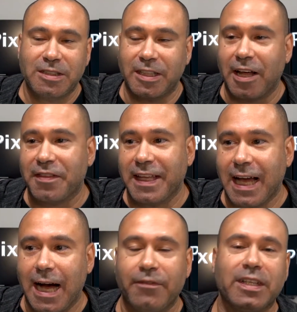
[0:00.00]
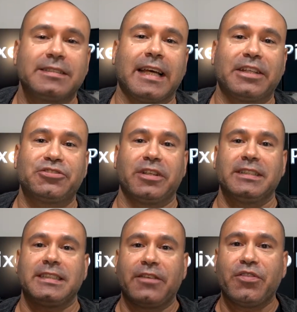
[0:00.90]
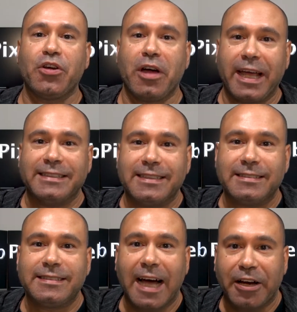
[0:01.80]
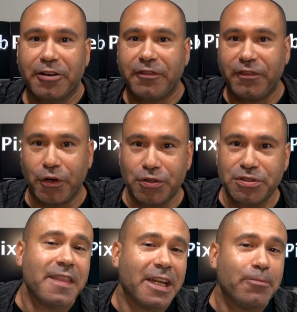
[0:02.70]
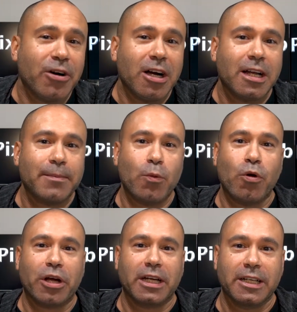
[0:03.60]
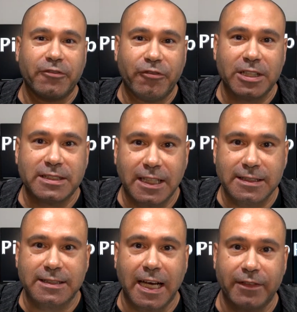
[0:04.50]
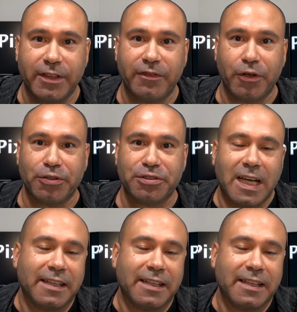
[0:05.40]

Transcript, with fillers: So now the obvious answer is if you're a designer first, then you're probably going to be working on the front-end side of it first.